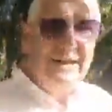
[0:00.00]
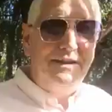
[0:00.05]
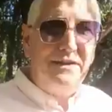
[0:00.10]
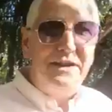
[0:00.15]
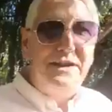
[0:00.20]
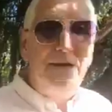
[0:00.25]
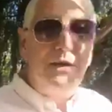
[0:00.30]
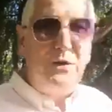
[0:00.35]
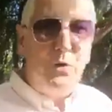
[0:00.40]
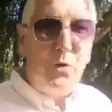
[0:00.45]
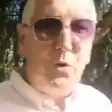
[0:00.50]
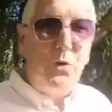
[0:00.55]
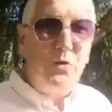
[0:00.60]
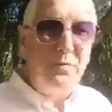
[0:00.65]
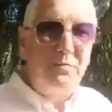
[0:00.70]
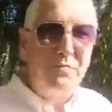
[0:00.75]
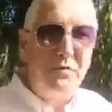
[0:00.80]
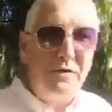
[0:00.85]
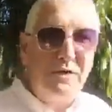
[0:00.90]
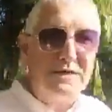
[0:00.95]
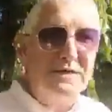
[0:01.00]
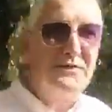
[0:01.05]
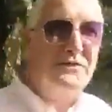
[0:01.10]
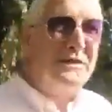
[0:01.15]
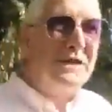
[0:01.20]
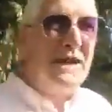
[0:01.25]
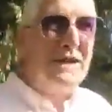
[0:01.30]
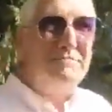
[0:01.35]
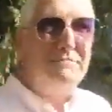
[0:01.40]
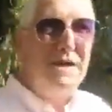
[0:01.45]
and I get all the products
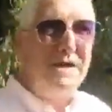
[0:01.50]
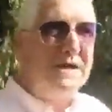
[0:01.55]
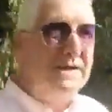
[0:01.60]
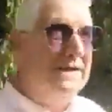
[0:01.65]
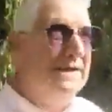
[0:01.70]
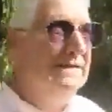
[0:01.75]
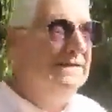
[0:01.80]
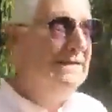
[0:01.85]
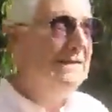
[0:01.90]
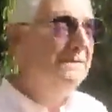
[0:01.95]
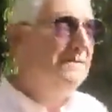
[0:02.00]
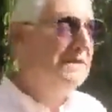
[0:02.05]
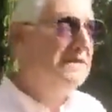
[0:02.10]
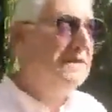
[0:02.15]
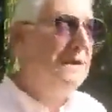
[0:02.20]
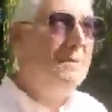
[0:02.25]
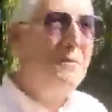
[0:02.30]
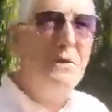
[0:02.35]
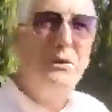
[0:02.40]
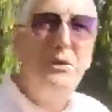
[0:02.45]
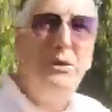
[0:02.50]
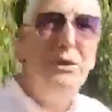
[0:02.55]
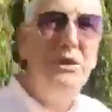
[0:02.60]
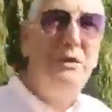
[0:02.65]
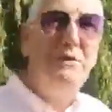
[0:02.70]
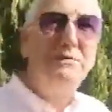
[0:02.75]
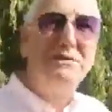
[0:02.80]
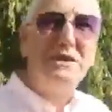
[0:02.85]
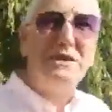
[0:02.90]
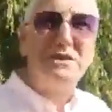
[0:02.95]
for that money, which I'm going to
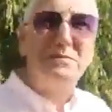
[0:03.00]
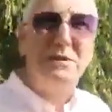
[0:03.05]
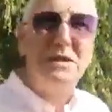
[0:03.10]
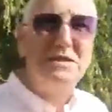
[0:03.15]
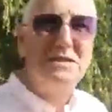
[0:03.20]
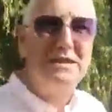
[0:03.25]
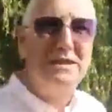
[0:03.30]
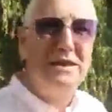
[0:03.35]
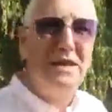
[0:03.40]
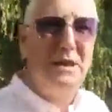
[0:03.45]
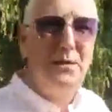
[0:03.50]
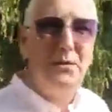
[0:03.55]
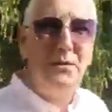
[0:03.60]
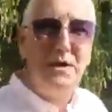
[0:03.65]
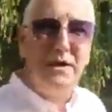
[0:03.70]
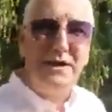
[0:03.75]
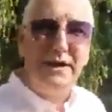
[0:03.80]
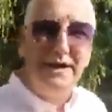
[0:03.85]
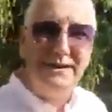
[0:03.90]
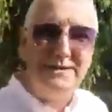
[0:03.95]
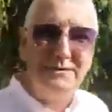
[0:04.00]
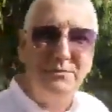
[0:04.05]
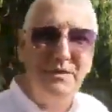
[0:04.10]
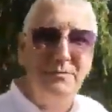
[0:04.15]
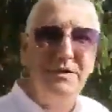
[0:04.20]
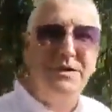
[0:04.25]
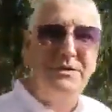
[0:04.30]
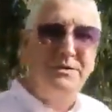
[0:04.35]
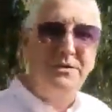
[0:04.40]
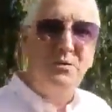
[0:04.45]
use, especially OnConnect,
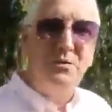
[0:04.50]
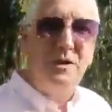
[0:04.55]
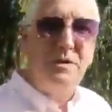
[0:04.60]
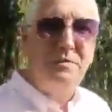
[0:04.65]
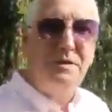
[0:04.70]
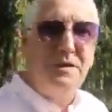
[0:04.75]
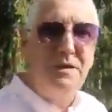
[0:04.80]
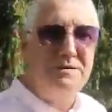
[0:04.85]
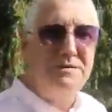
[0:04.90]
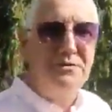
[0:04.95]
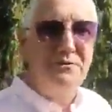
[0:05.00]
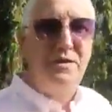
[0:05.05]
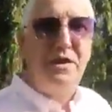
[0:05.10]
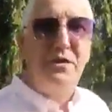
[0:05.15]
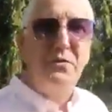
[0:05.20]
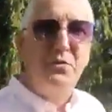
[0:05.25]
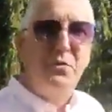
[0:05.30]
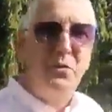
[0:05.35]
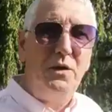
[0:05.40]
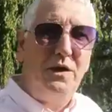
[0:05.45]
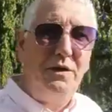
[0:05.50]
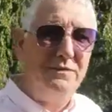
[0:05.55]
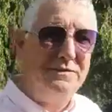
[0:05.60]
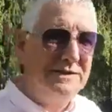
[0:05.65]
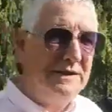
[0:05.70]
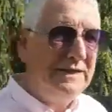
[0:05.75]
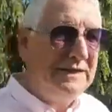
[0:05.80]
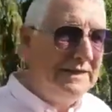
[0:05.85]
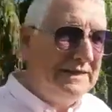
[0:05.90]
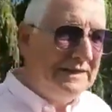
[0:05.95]
when we can do webinars around the
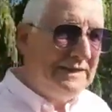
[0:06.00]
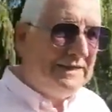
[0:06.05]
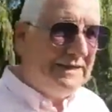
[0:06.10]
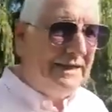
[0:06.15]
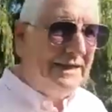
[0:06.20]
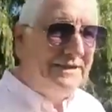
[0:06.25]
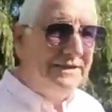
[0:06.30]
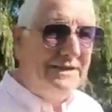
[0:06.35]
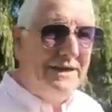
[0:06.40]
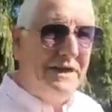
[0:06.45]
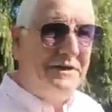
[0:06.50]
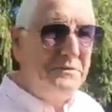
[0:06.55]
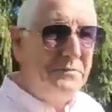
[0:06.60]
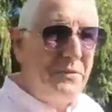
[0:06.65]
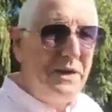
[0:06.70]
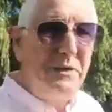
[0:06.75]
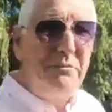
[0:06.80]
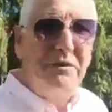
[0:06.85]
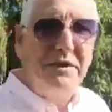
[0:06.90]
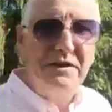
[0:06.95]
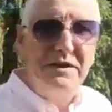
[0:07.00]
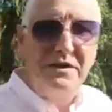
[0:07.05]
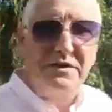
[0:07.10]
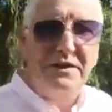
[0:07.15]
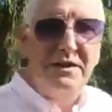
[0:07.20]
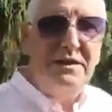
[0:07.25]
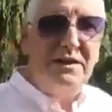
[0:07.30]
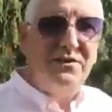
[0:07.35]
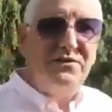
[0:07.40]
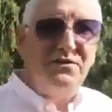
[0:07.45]
world and other people in
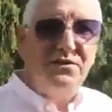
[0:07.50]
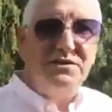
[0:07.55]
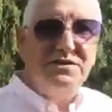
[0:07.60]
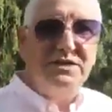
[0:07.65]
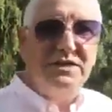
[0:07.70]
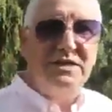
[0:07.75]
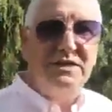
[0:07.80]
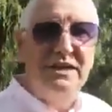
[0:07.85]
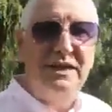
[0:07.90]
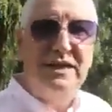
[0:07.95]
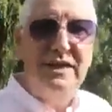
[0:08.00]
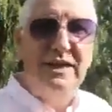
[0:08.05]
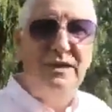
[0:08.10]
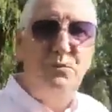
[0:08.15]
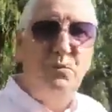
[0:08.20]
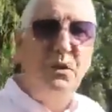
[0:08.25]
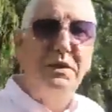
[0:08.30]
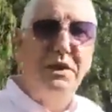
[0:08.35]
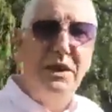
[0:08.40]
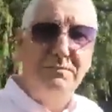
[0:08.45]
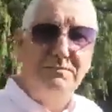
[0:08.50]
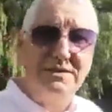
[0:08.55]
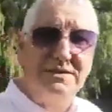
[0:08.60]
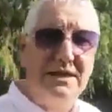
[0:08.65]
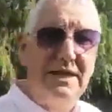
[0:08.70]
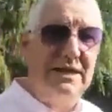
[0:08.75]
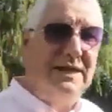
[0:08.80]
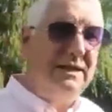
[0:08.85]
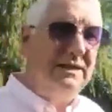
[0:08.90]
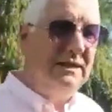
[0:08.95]
other countries can hear what I'm
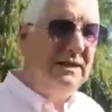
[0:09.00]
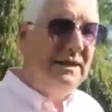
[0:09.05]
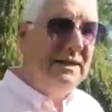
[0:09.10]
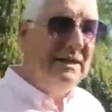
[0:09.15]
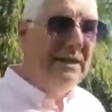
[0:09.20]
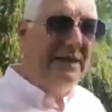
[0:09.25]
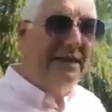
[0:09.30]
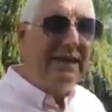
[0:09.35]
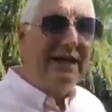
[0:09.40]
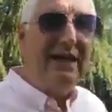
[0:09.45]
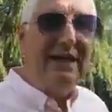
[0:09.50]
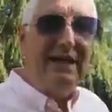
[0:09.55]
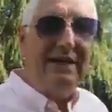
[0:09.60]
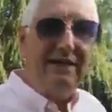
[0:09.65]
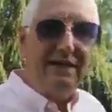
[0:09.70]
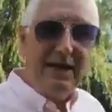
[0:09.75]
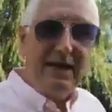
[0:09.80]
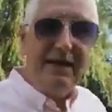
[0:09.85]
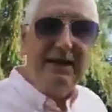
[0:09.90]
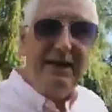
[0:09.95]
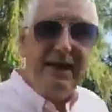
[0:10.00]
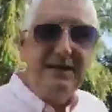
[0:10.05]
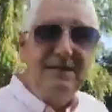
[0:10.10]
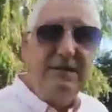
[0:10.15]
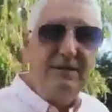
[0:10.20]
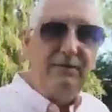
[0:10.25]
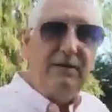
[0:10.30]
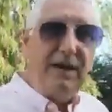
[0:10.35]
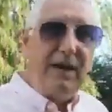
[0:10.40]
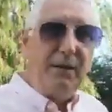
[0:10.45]
saying in their
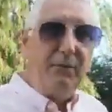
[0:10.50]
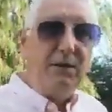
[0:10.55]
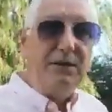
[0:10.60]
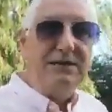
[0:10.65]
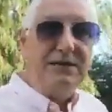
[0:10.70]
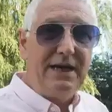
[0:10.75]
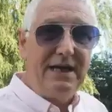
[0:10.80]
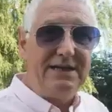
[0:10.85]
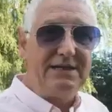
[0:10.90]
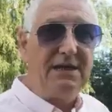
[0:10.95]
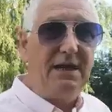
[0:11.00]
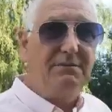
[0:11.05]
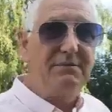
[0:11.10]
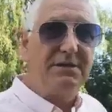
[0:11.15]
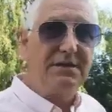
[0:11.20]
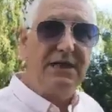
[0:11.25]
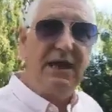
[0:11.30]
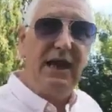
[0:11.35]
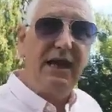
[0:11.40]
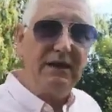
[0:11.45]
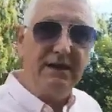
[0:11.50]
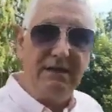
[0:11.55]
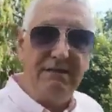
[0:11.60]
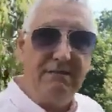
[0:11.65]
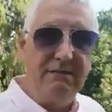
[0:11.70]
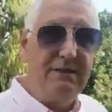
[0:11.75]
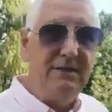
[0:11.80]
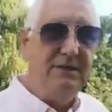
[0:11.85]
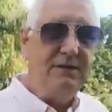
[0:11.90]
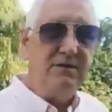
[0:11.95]
native language as I'm saying
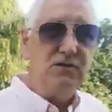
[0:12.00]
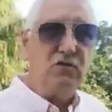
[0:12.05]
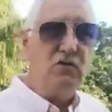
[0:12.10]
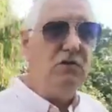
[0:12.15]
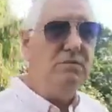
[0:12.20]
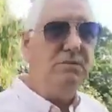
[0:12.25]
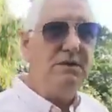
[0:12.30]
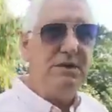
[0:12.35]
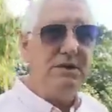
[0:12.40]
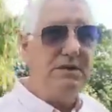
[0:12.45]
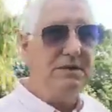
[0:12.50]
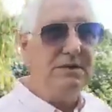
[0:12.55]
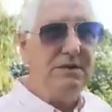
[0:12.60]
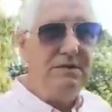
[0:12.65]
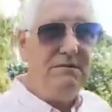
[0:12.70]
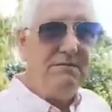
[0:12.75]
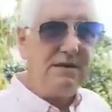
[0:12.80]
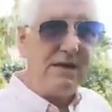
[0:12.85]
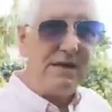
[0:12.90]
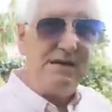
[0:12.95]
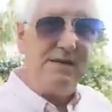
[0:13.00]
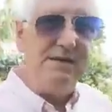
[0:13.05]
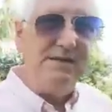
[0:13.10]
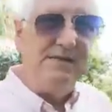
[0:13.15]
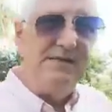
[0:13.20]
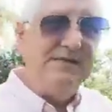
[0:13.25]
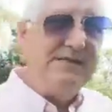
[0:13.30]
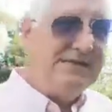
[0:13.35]
it. Zoom can't do that.